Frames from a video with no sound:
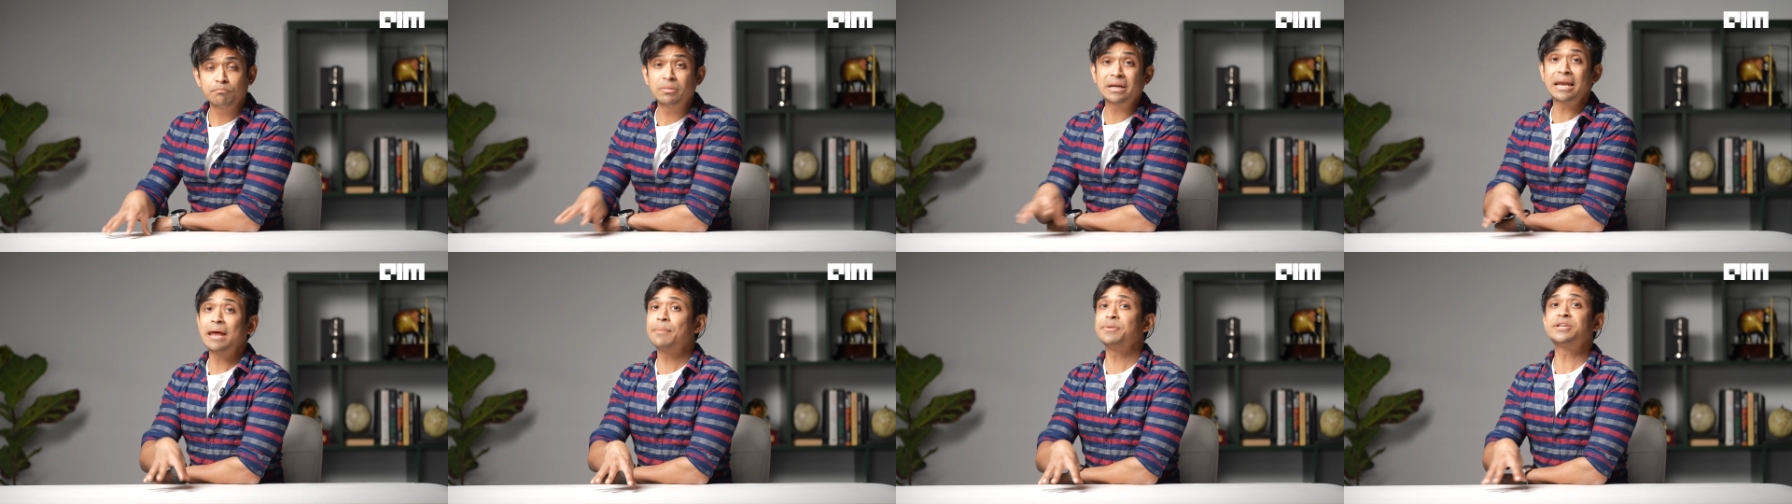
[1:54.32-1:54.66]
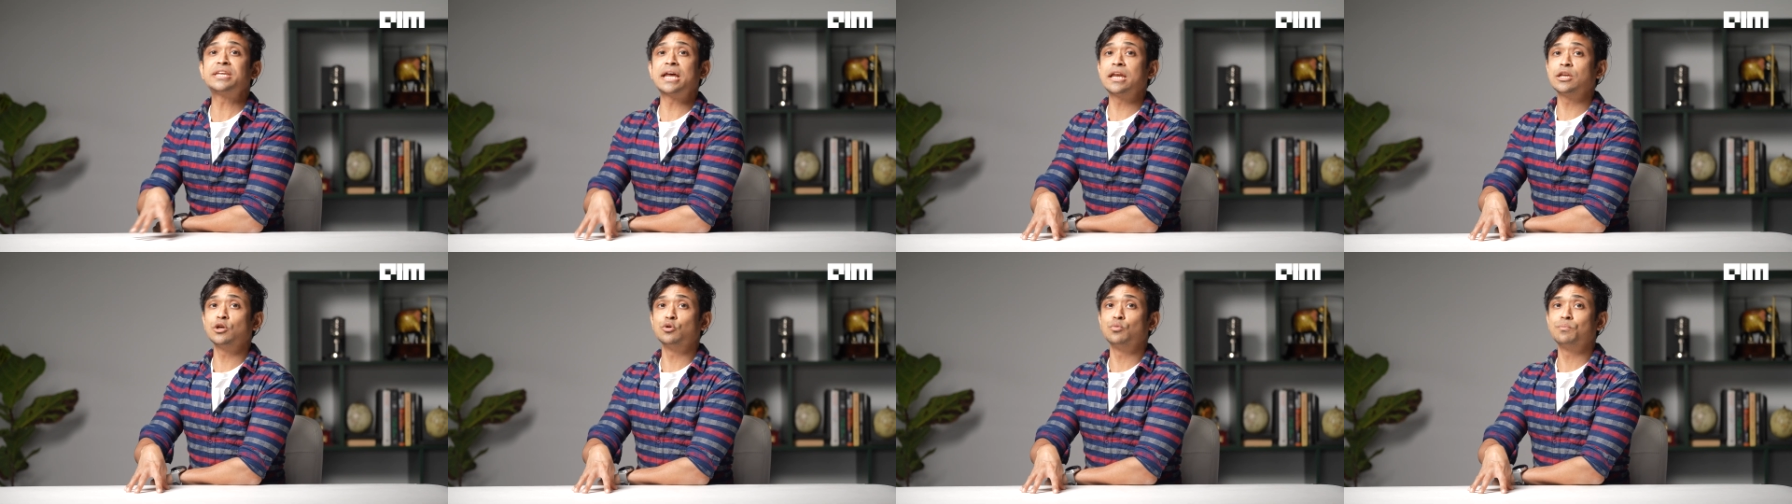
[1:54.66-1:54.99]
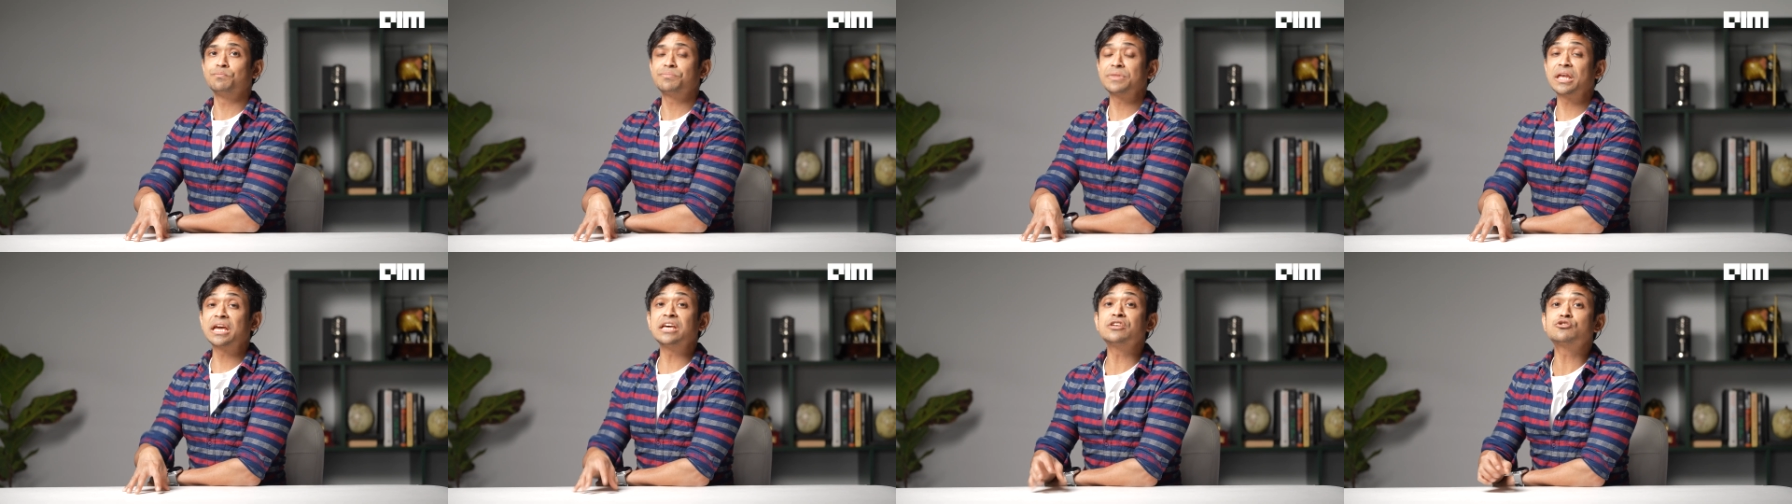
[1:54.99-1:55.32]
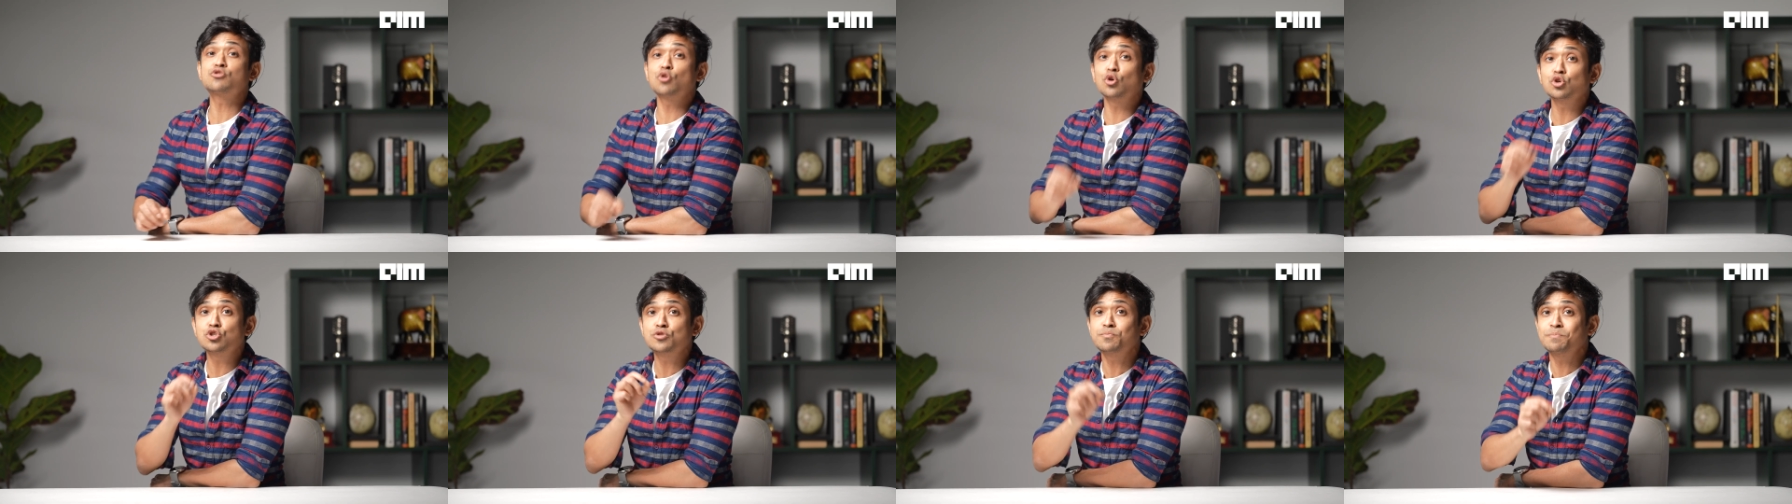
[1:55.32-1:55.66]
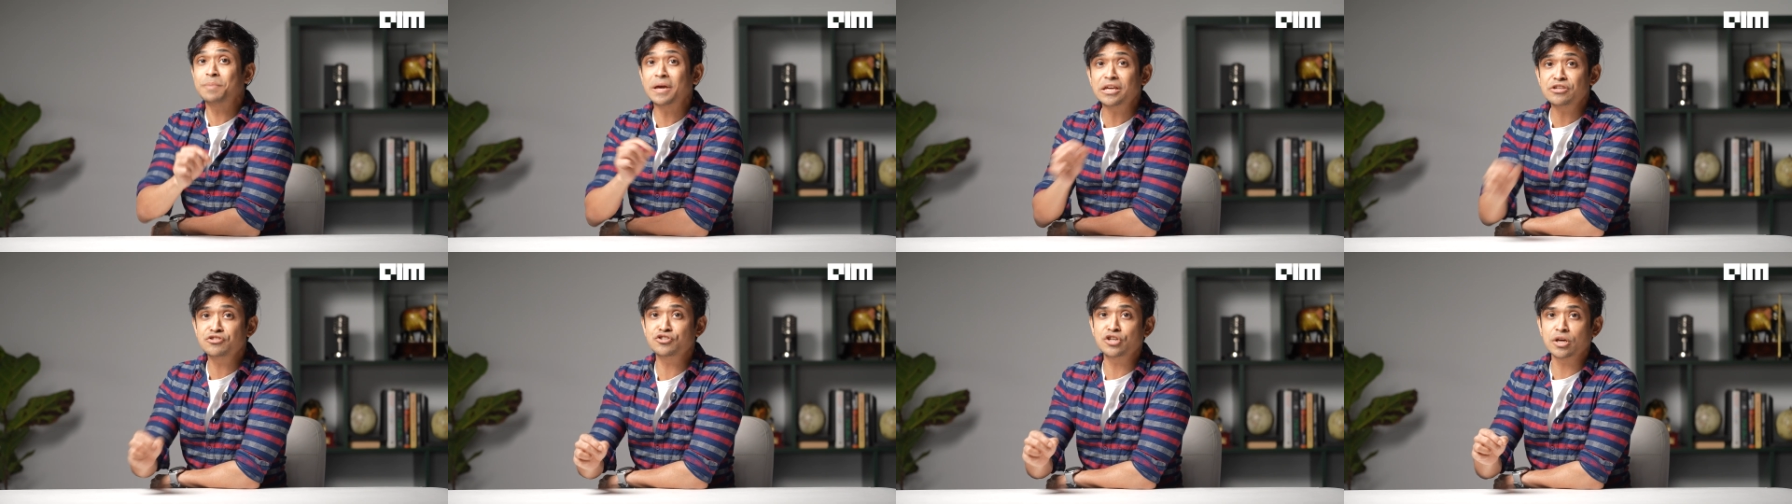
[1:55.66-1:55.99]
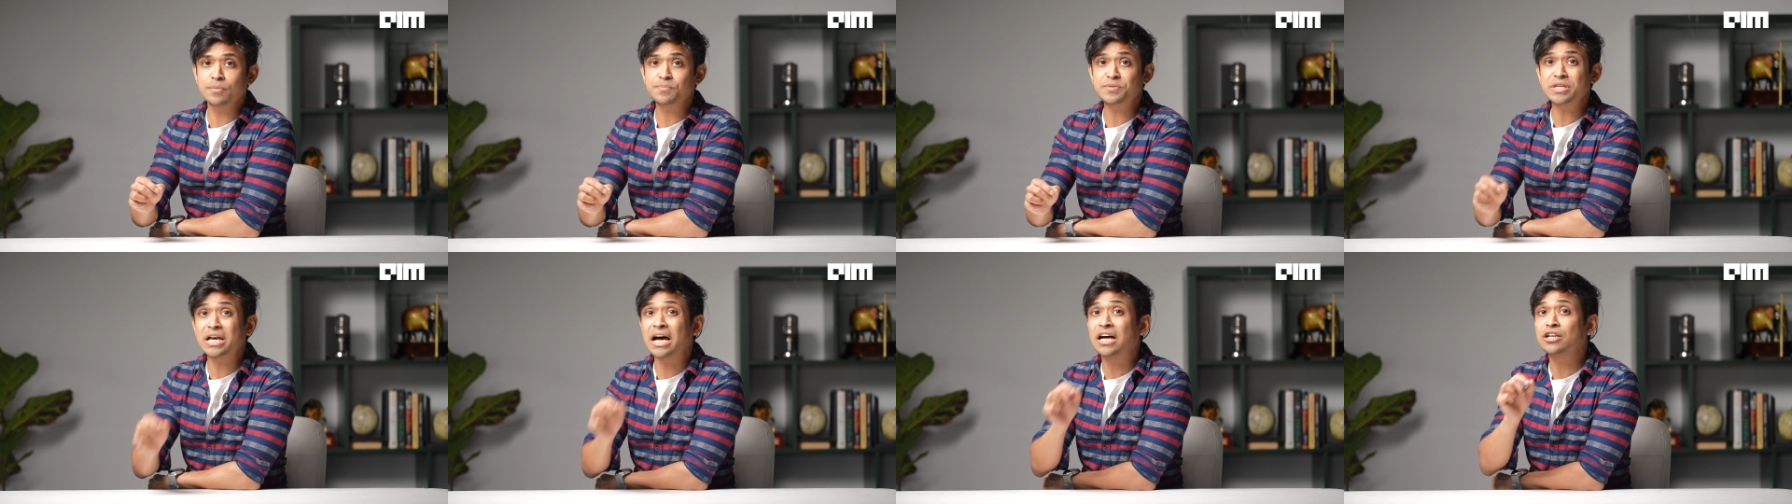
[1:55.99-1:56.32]
But let me tell you, ISRO's space
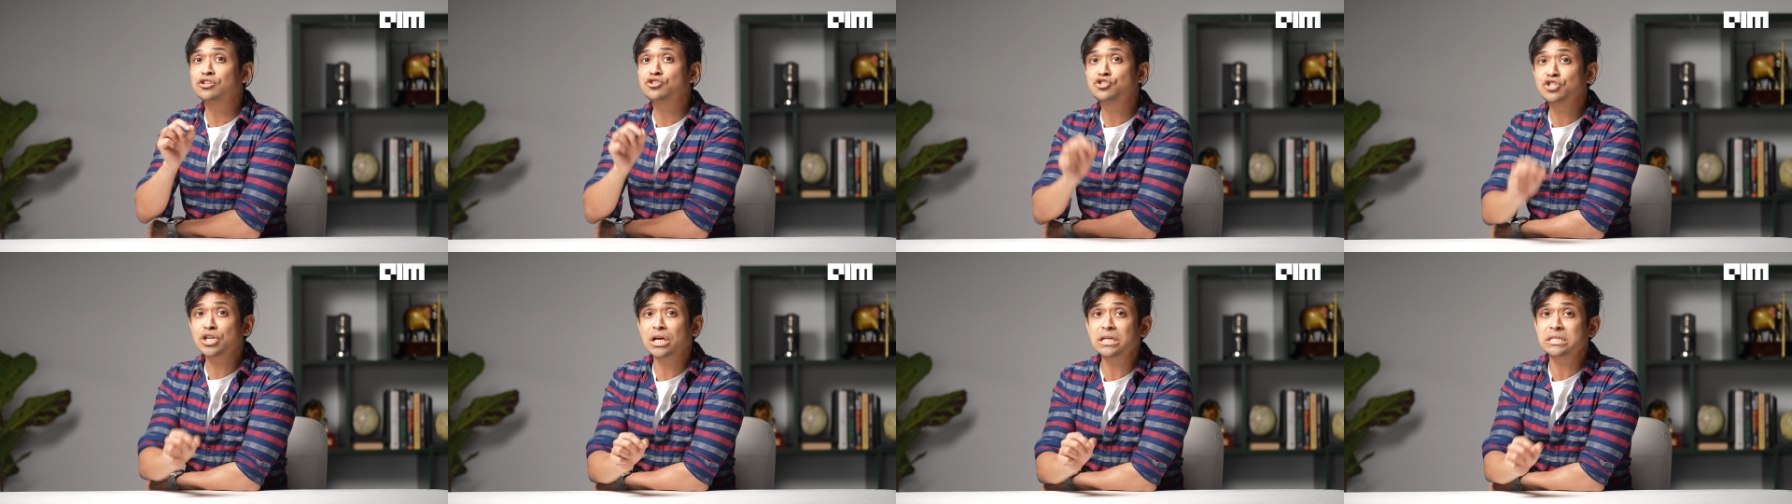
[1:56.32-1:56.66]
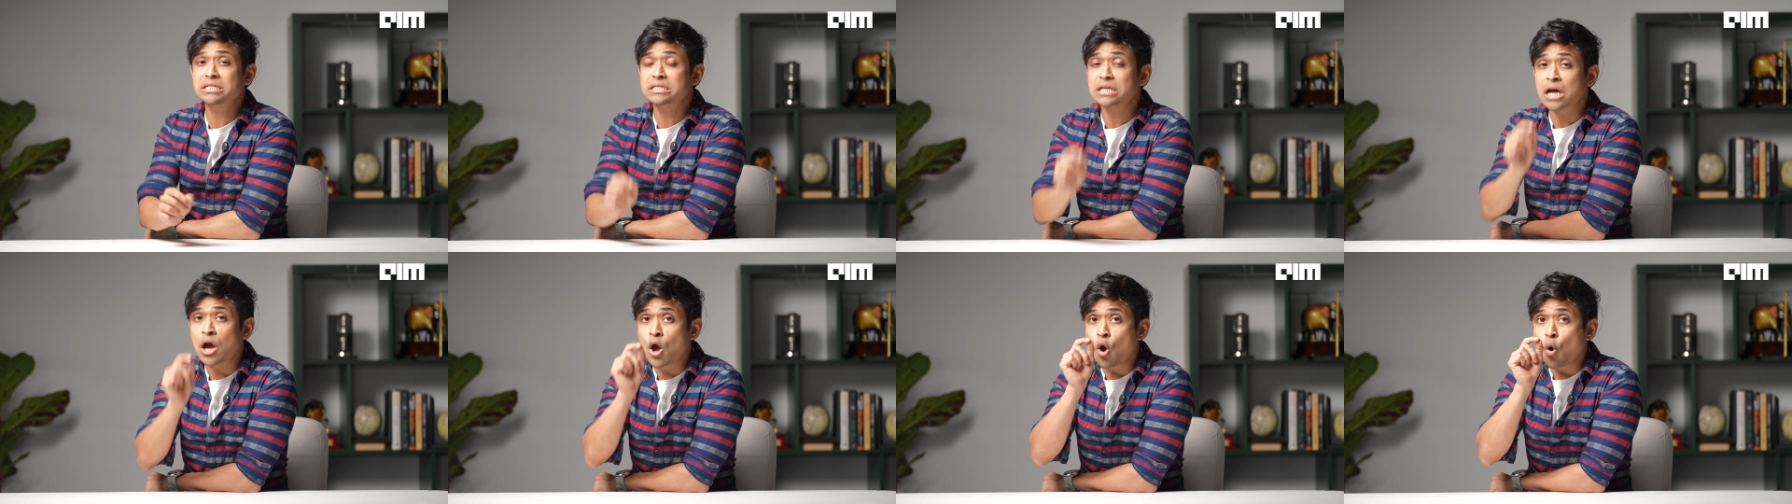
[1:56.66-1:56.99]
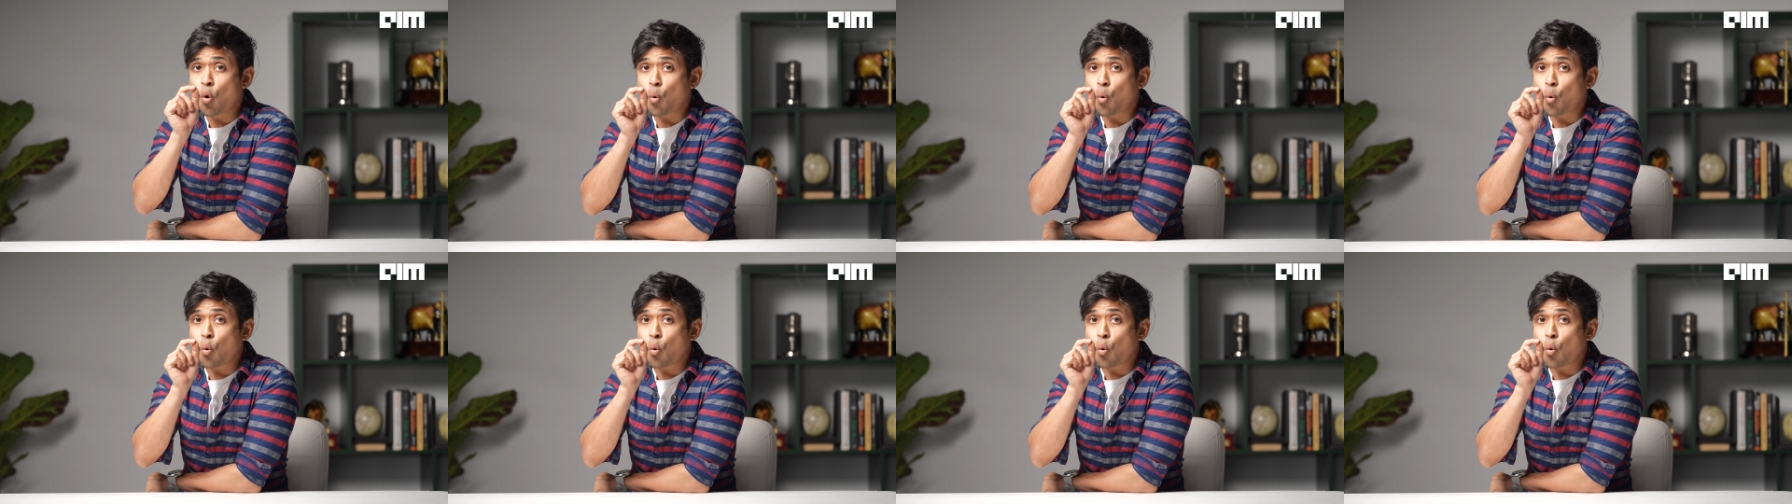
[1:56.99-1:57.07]
chips are just